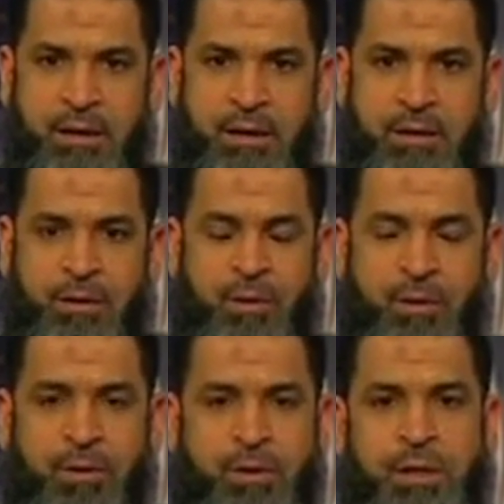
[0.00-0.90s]

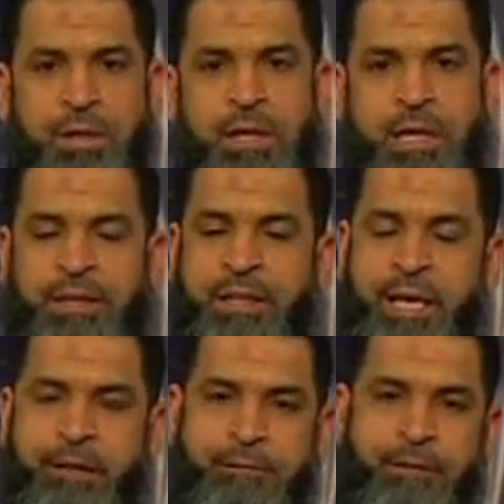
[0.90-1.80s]
or in the
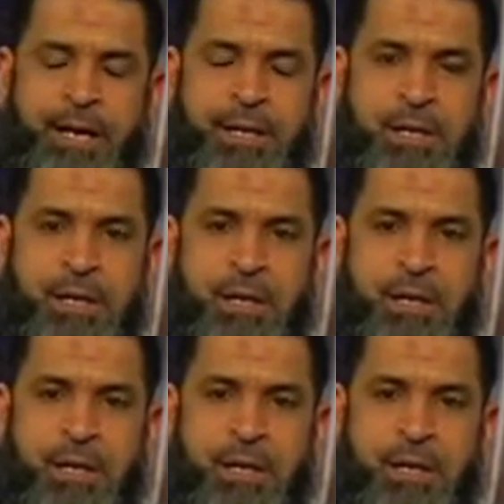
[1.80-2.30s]
hellfire.